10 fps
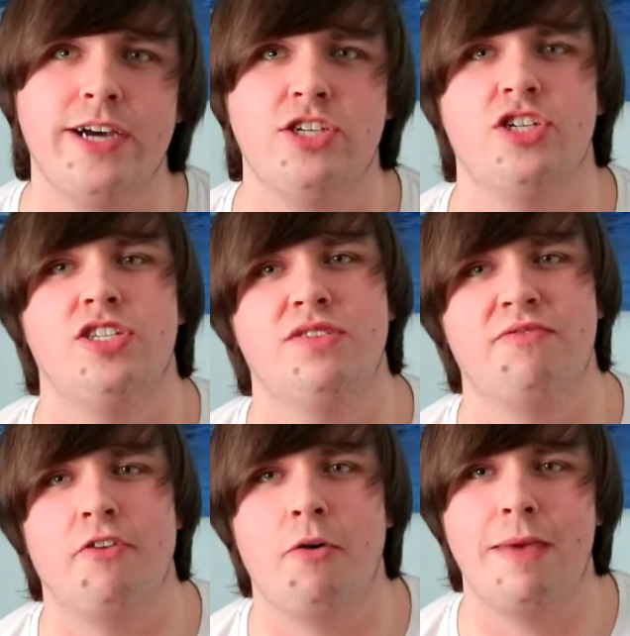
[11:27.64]
questions
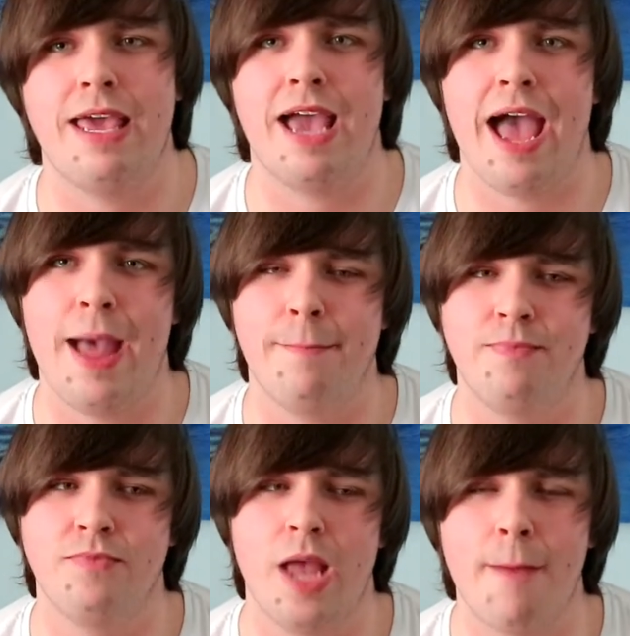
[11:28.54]
for me
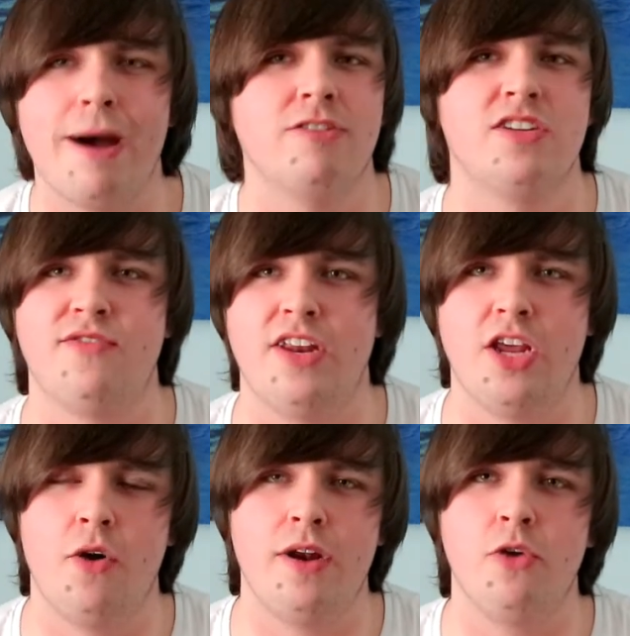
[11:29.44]
about this
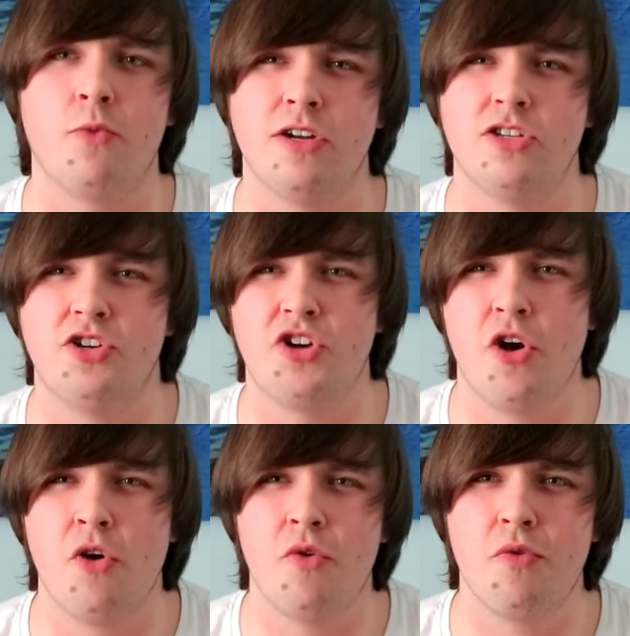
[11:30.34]
video and you want to
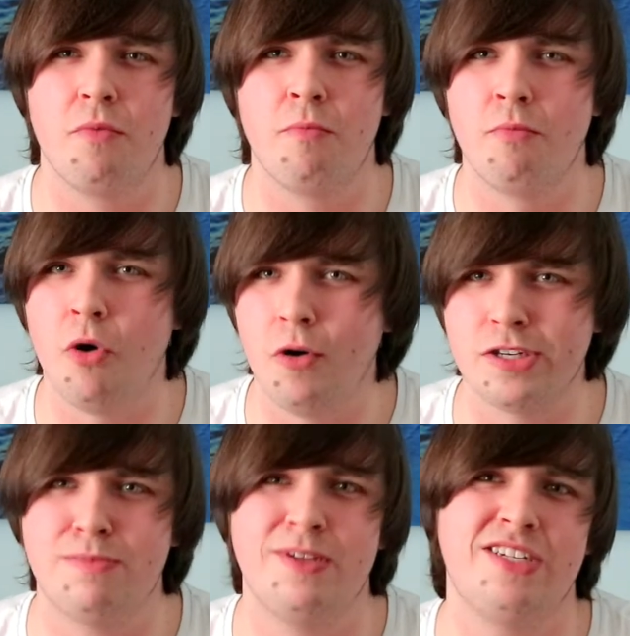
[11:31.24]
know more
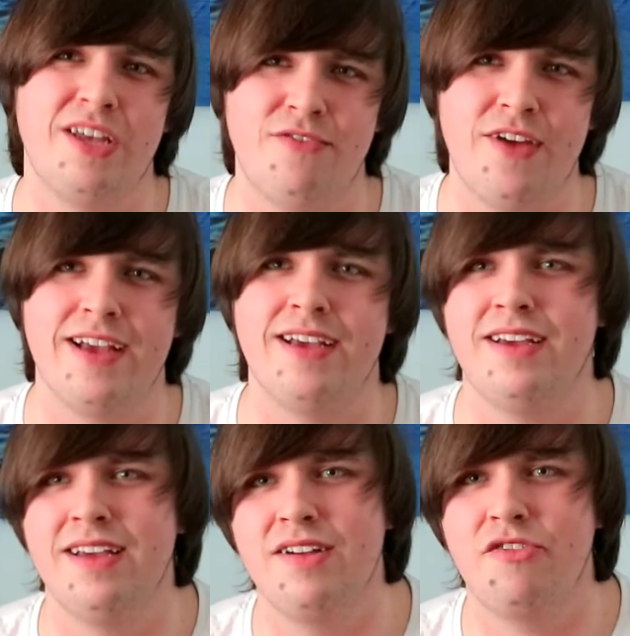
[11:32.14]

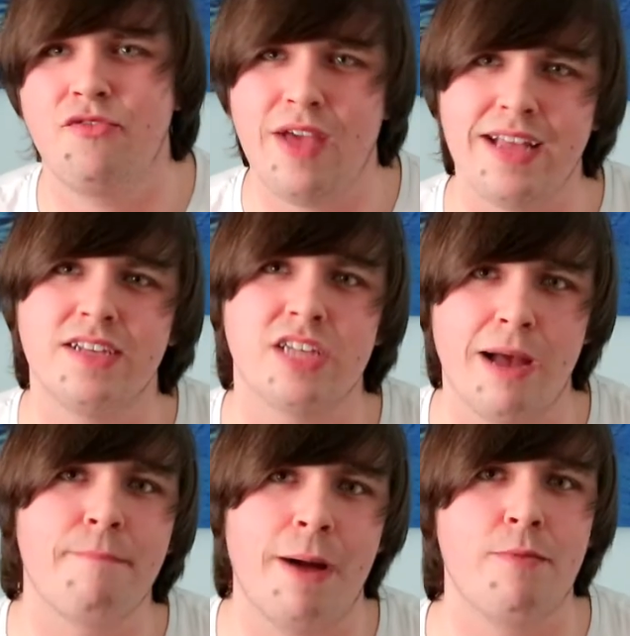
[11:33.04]
specific things
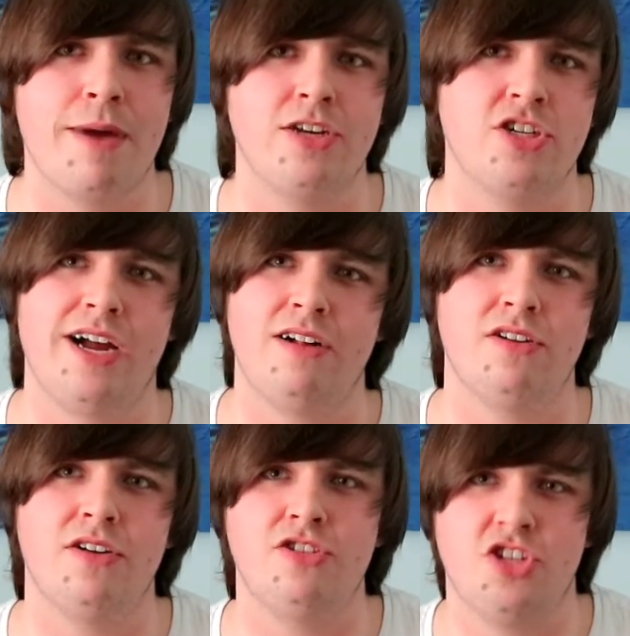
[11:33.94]
about my
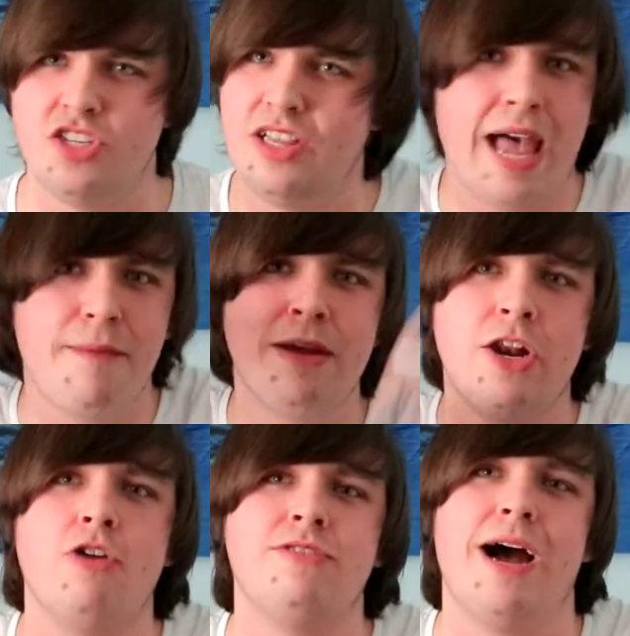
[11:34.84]
childhood, just let me
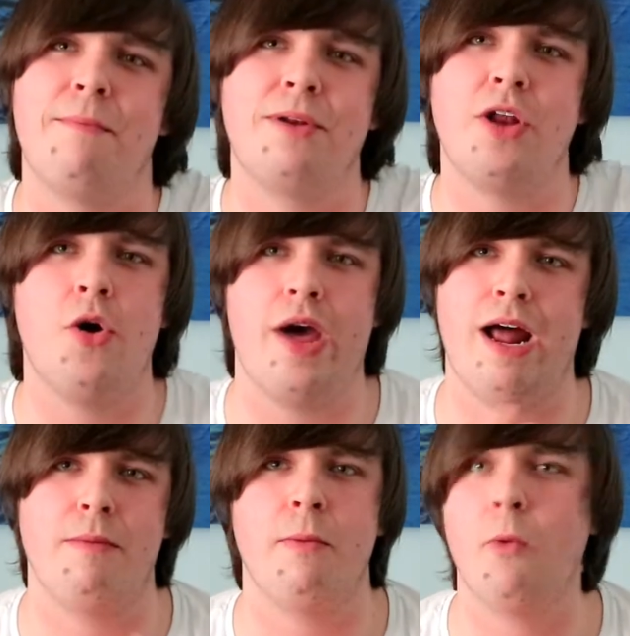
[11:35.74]
know down below and
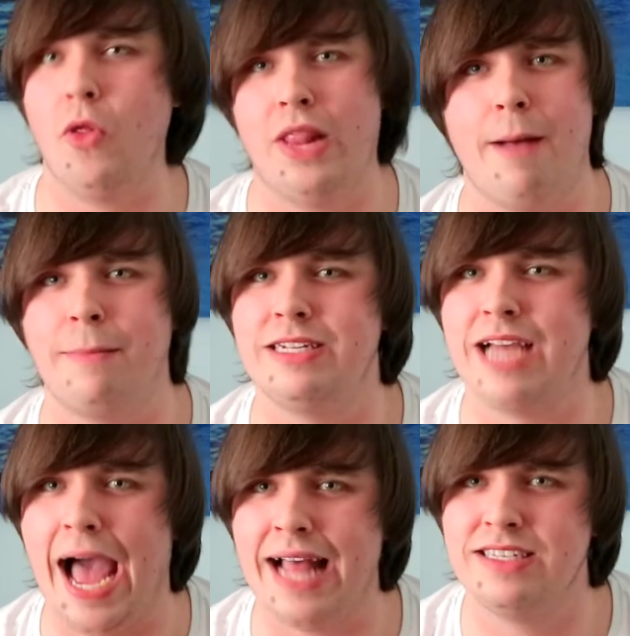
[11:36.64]
I'll be more than happy
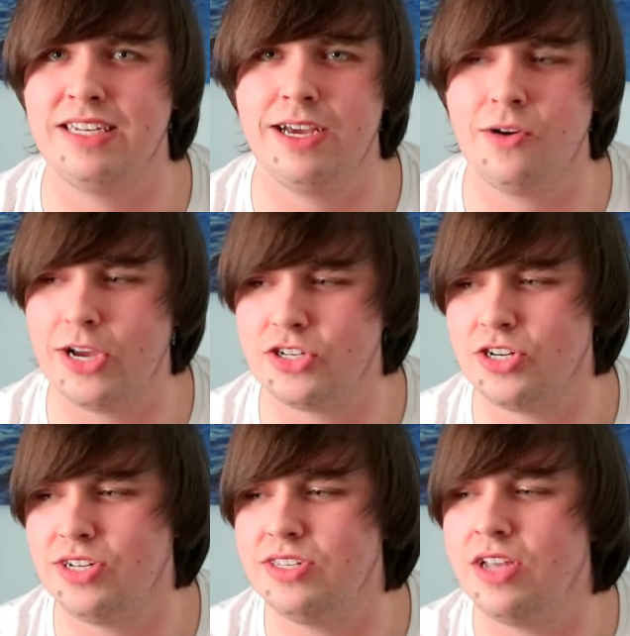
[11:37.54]
to answer your
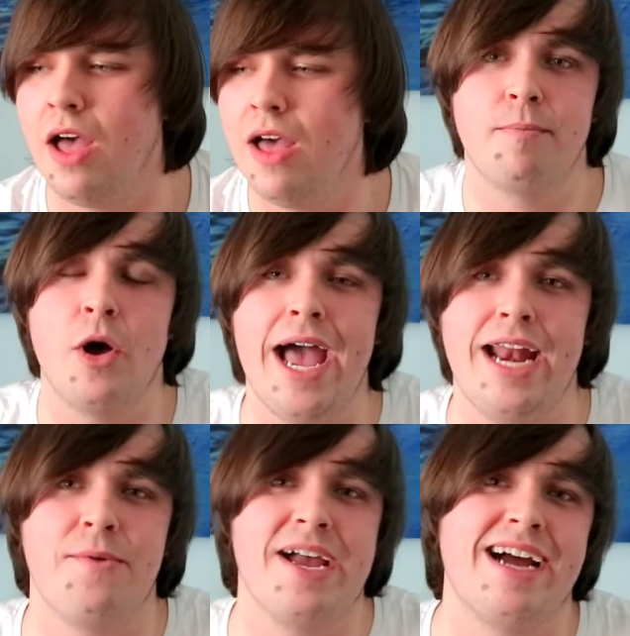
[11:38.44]
questions. But
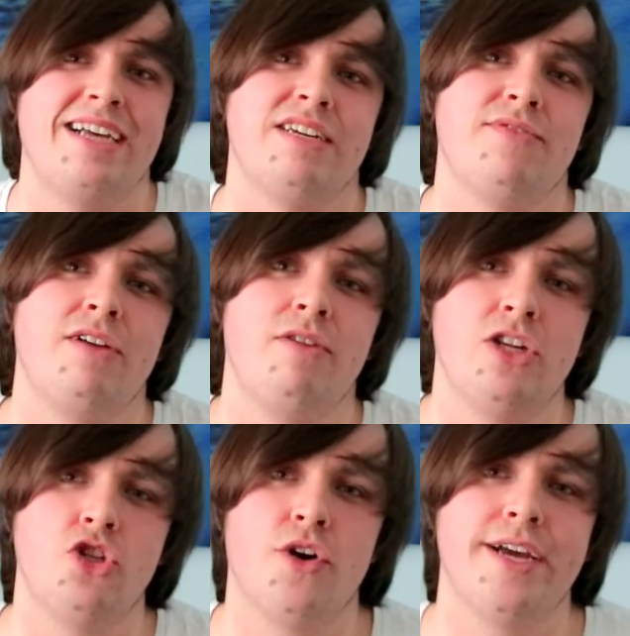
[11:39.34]
anyway guys, if you
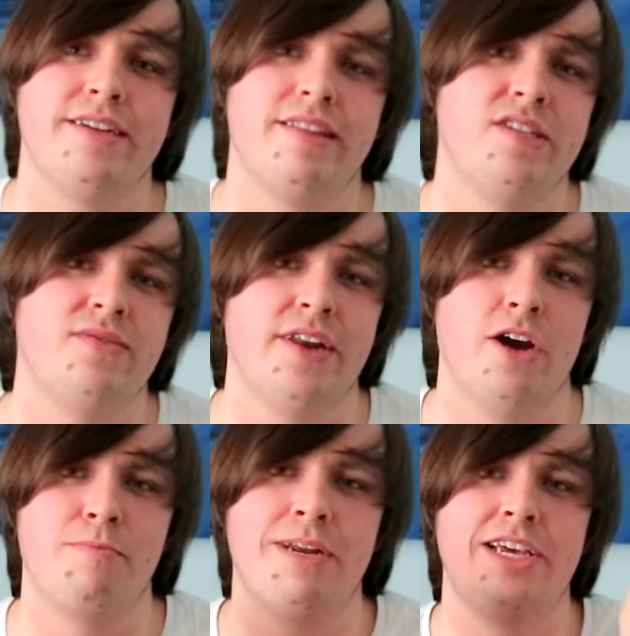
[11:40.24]
enjoyed this
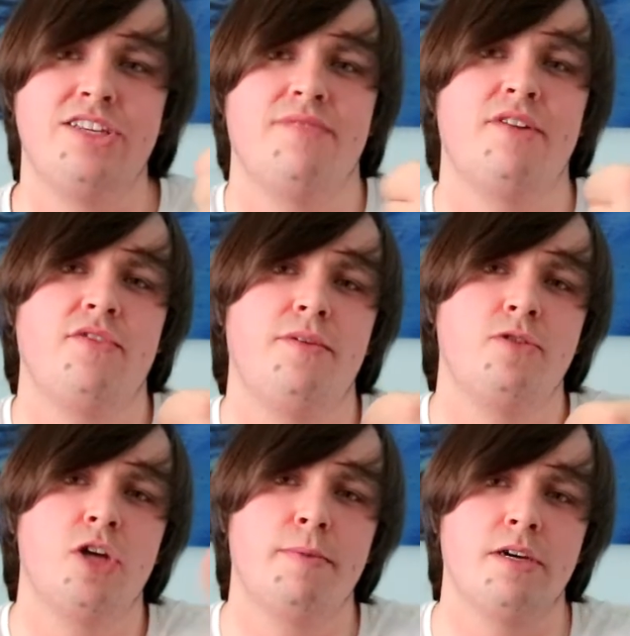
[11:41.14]
video, please give it a
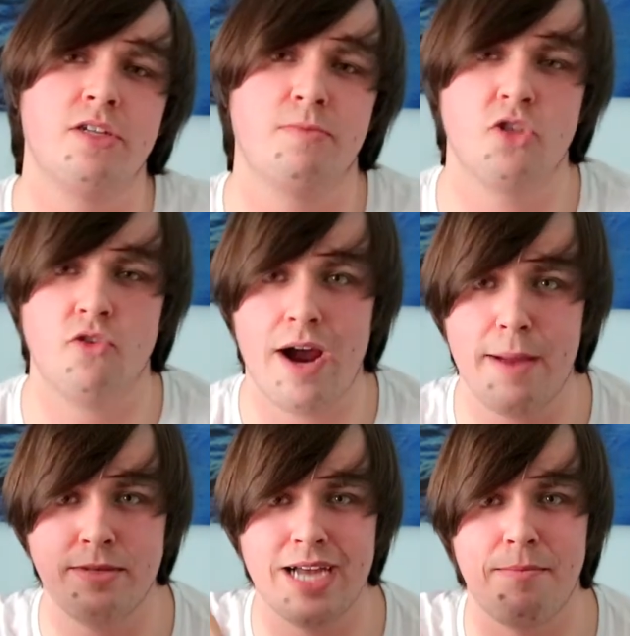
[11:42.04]
thumbs up.
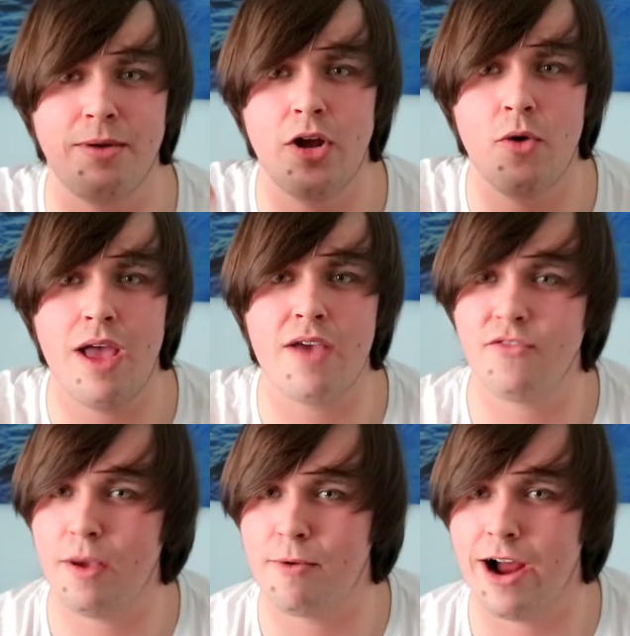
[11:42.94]
Subscribe down below
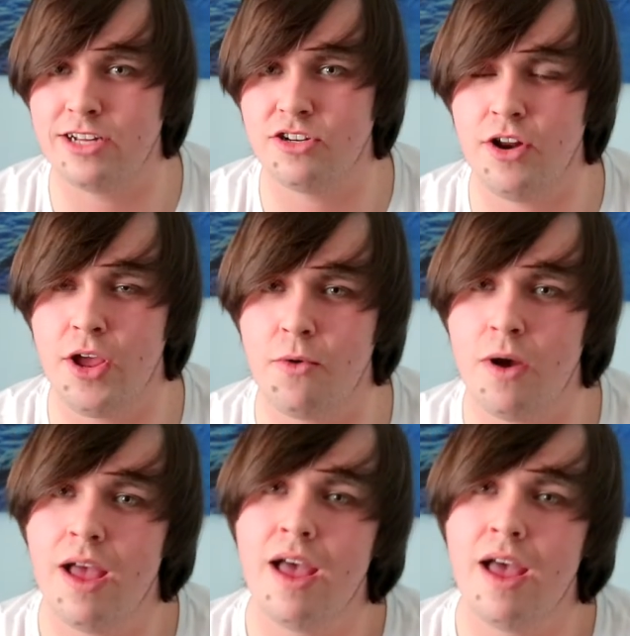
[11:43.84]
if you're brand new.